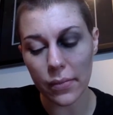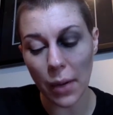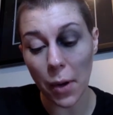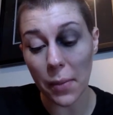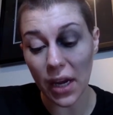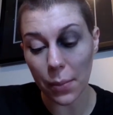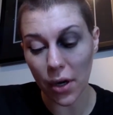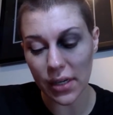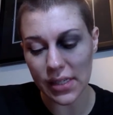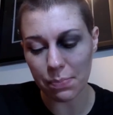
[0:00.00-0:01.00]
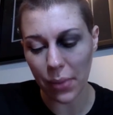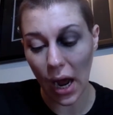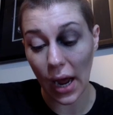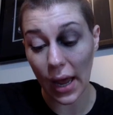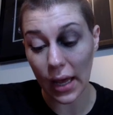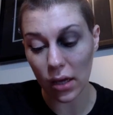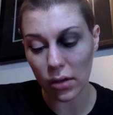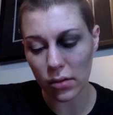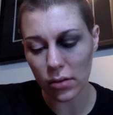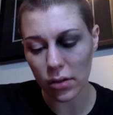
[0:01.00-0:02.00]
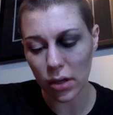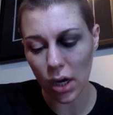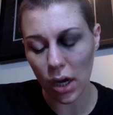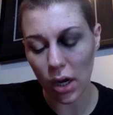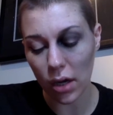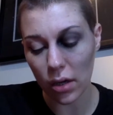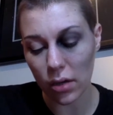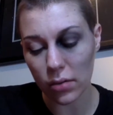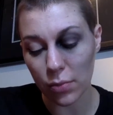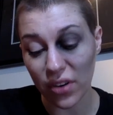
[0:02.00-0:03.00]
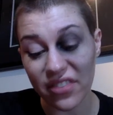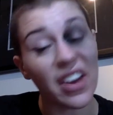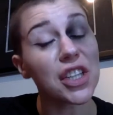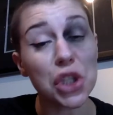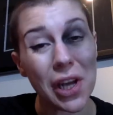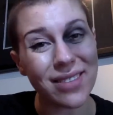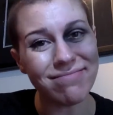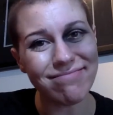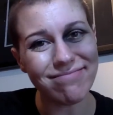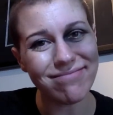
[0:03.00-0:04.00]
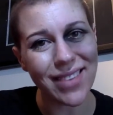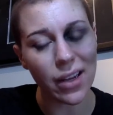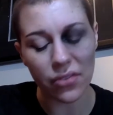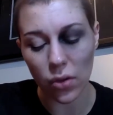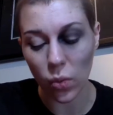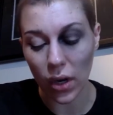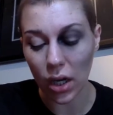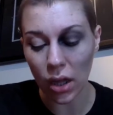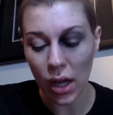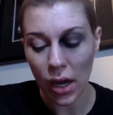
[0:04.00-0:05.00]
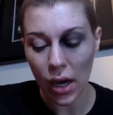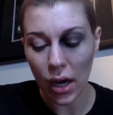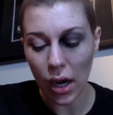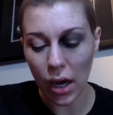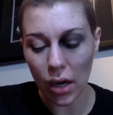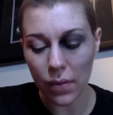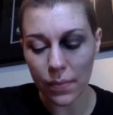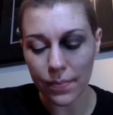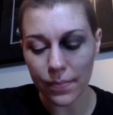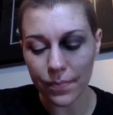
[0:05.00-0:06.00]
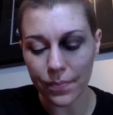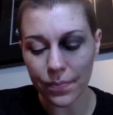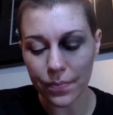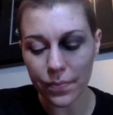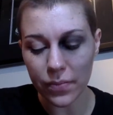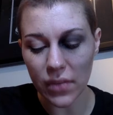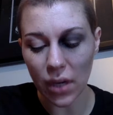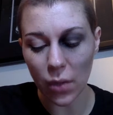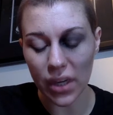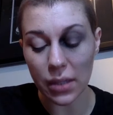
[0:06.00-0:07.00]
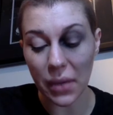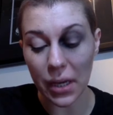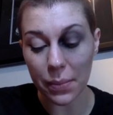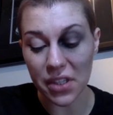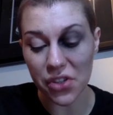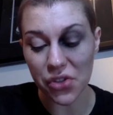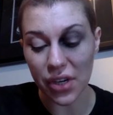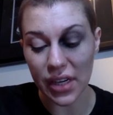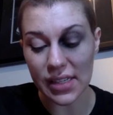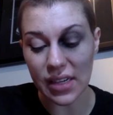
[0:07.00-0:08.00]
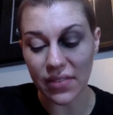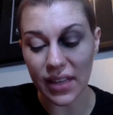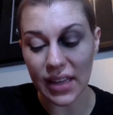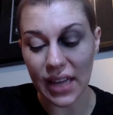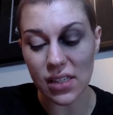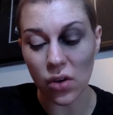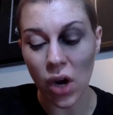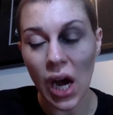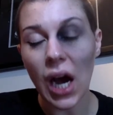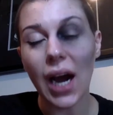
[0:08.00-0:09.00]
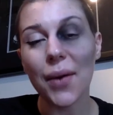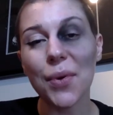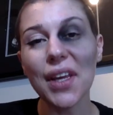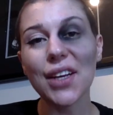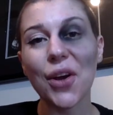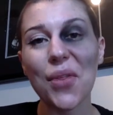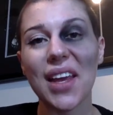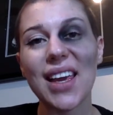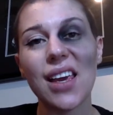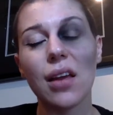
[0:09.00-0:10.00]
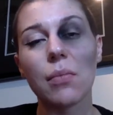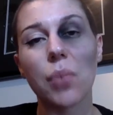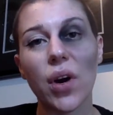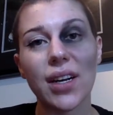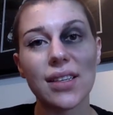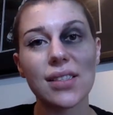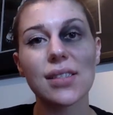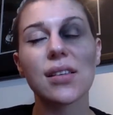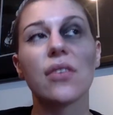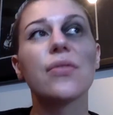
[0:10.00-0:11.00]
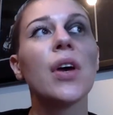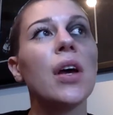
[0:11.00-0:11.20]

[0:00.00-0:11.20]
a makeup artist by profession, if you will. I work in the makeup industry and stuff like that. So I really know the key importance of,